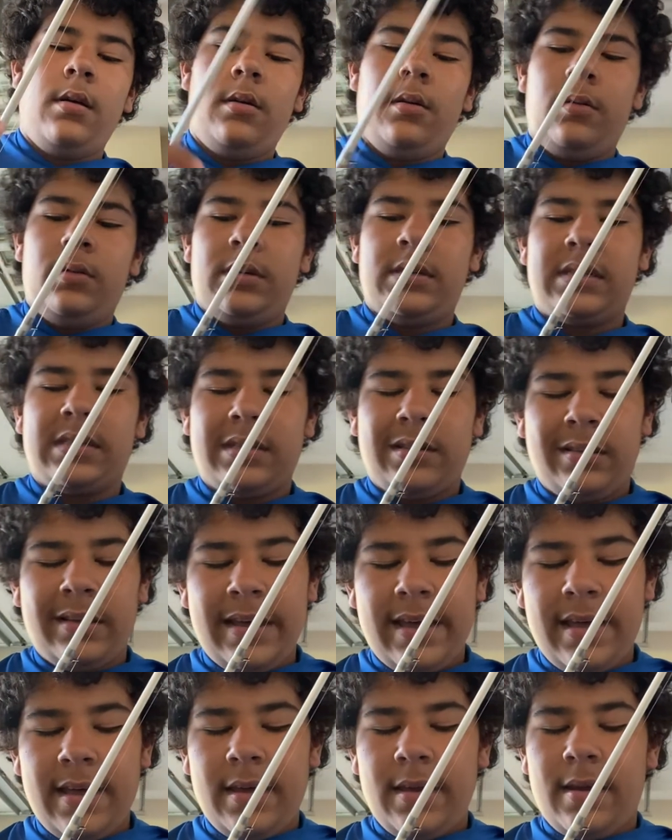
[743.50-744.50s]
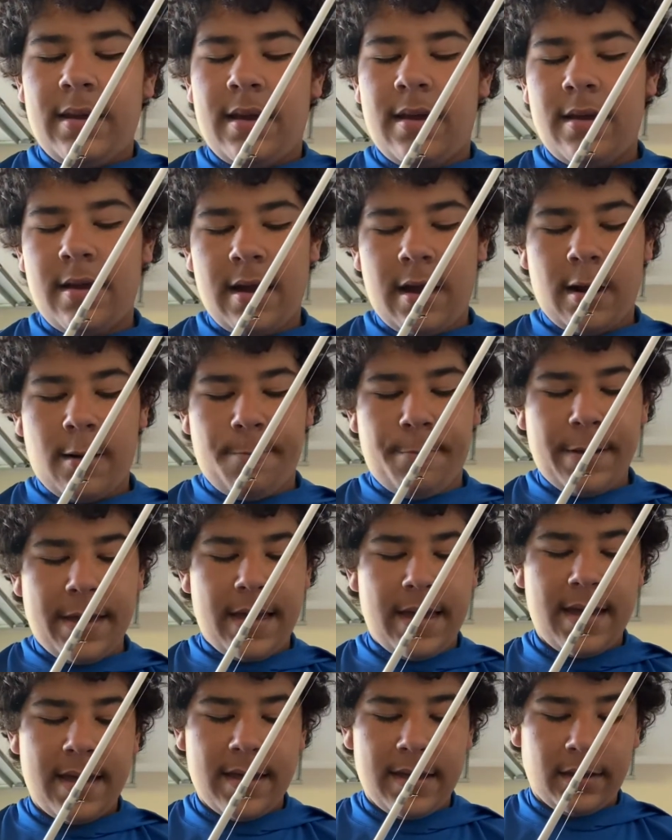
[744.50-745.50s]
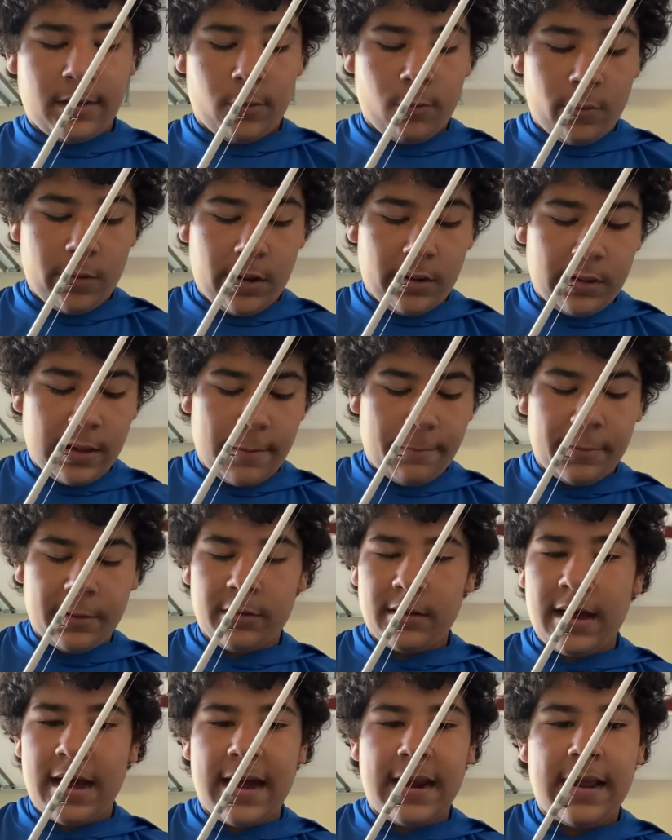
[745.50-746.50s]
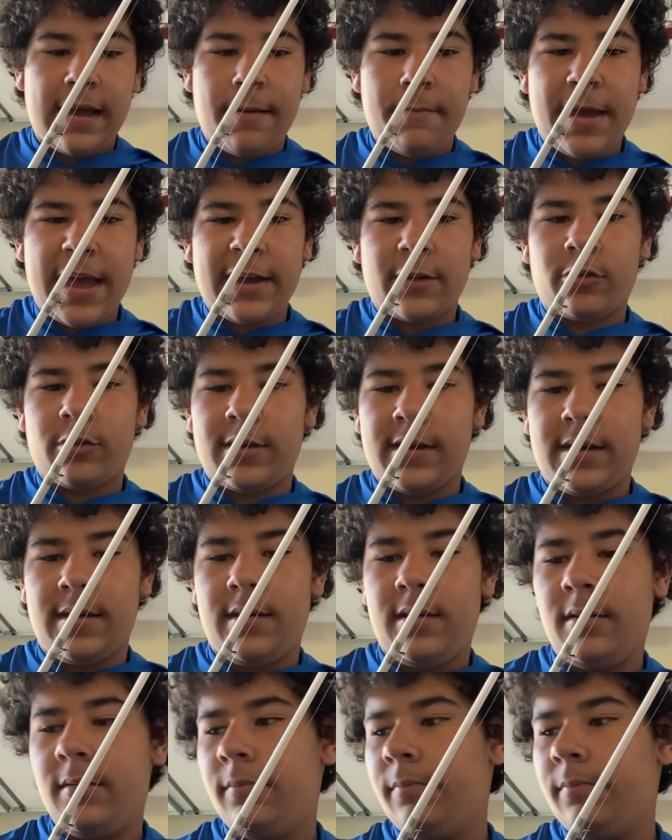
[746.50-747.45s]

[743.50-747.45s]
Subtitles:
slid our peg well up the line. I'm actually going to